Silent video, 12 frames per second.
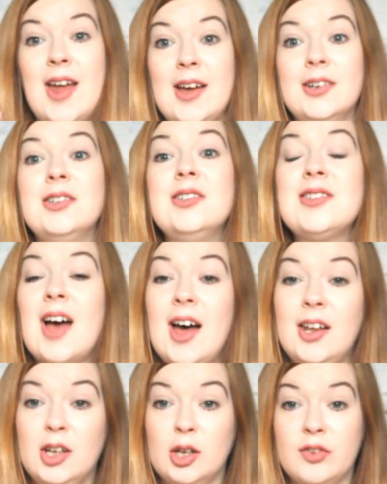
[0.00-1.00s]
nails.
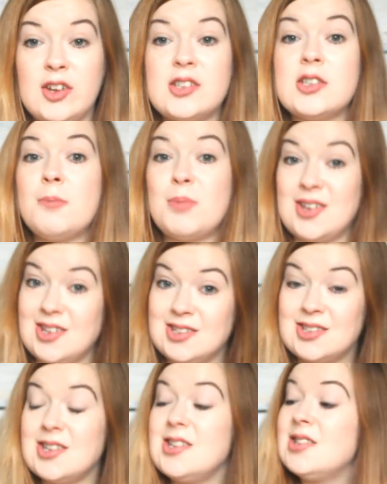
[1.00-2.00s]
I love it to
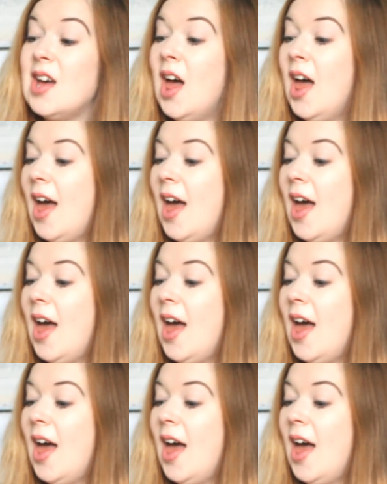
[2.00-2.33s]
pieces.